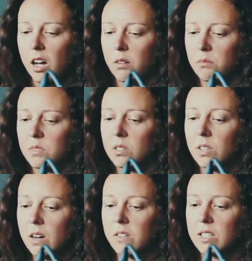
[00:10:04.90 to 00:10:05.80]
So
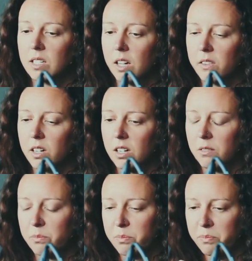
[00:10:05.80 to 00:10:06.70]
that was
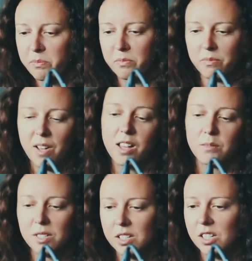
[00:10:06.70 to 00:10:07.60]
another
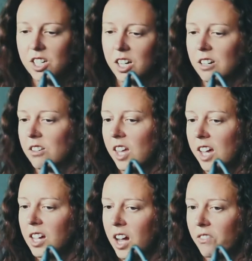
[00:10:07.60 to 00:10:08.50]
element to the chicken or the
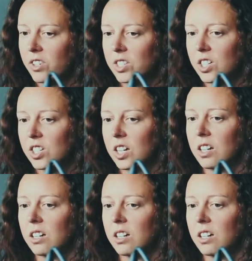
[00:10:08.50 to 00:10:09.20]
egg conversation.